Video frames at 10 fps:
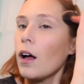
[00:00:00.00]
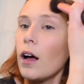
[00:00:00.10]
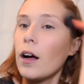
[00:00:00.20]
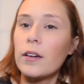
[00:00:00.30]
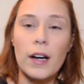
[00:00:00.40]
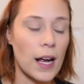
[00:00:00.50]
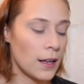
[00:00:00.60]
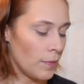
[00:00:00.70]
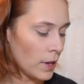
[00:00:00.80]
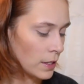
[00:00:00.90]
All right.
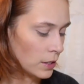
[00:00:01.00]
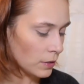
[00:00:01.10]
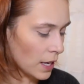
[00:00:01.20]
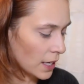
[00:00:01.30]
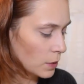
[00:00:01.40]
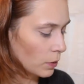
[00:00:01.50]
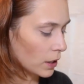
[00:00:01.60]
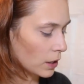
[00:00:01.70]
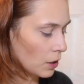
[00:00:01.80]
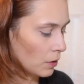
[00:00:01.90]
So next we're
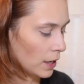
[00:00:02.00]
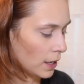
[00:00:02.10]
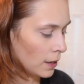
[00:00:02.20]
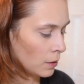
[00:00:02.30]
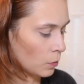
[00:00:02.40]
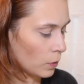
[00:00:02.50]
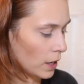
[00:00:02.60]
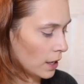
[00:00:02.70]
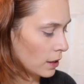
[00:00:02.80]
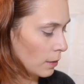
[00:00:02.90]
going to go in
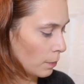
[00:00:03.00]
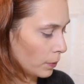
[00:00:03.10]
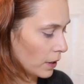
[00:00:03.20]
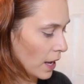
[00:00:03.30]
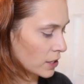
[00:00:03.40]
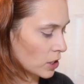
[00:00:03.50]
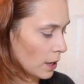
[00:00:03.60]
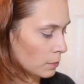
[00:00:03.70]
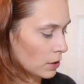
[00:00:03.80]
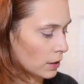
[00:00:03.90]
with blush.
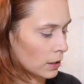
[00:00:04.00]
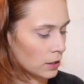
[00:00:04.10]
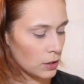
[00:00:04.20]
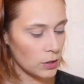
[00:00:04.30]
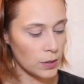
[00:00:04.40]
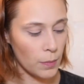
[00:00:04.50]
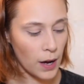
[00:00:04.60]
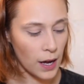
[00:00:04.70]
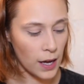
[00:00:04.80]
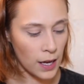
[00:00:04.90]
I'm going to use
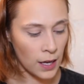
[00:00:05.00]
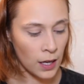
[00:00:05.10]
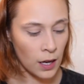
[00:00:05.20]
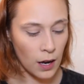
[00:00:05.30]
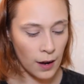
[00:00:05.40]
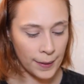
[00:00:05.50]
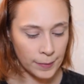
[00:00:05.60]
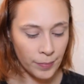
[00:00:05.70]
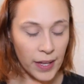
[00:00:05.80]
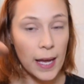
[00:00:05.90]
my
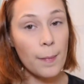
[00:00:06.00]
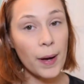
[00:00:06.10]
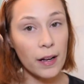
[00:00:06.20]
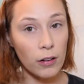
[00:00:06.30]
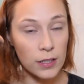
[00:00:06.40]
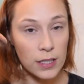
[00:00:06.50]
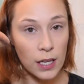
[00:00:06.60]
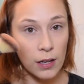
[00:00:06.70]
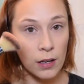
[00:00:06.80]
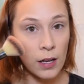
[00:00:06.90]
um, It by
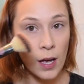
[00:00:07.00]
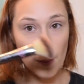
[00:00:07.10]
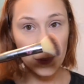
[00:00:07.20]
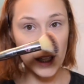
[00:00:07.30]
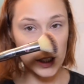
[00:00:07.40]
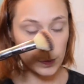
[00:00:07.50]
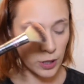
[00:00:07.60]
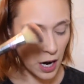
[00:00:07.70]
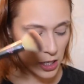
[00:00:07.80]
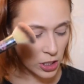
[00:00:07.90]
Ulta blush
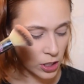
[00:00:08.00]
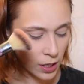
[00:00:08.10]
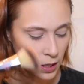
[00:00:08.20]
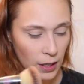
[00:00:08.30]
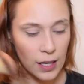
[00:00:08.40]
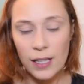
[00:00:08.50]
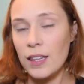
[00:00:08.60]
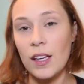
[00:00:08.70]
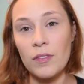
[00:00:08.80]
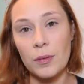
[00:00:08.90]
brush.
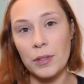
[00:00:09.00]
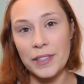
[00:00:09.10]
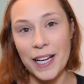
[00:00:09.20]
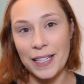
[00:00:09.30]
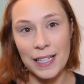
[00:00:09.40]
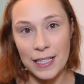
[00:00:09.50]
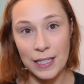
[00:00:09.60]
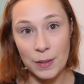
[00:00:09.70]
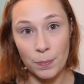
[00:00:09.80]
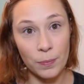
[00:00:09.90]
Anything from Real Techniques
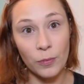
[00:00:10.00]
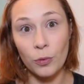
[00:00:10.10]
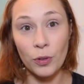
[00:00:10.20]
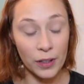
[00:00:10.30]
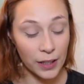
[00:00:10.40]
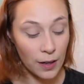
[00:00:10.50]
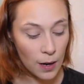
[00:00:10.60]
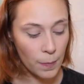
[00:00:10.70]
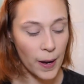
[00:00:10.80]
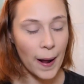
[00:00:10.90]
is really
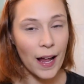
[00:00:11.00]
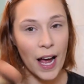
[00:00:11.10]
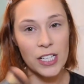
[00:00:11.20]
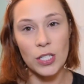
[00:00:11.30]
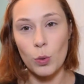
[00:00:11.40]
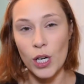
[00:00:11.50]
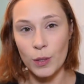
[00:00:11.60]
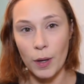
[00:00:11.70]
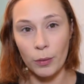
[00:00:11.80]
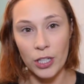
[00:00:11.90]
good, but I just
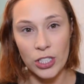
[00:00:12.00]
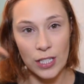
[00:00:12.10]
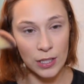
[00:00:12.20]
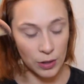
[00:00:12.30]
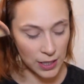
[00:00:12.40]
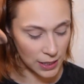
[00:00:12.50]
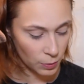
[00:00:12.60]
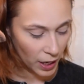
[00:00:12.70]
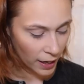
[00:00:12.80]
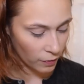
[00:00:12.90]
washed my brushes, so this is
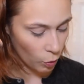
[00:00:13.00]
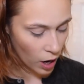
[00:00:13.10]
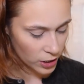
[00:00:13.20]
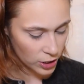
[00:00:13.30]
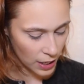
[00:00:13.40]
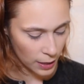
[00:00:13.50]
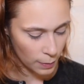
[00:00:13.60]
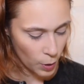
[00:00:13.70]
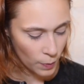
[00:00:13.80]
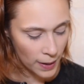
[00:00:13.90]
what I have washed at
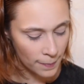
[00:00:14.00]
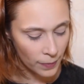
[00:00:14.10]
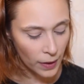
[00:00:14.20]
the moment.